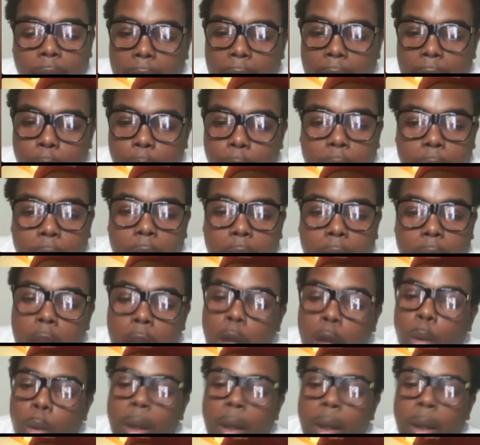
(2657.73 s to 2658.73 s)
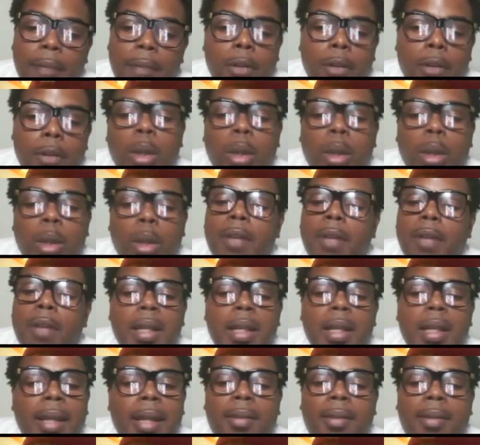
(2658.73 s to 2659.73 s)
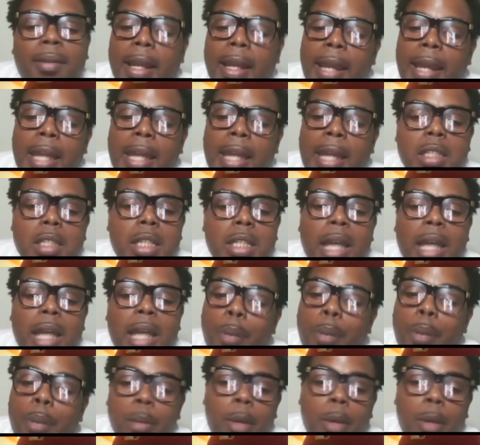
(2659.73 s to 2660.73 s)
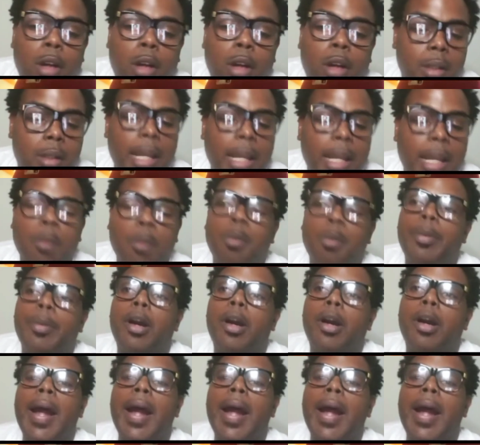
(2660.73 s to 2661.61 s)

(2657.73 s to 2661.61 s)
I just put whatever connects I got, I put them on the table, bro.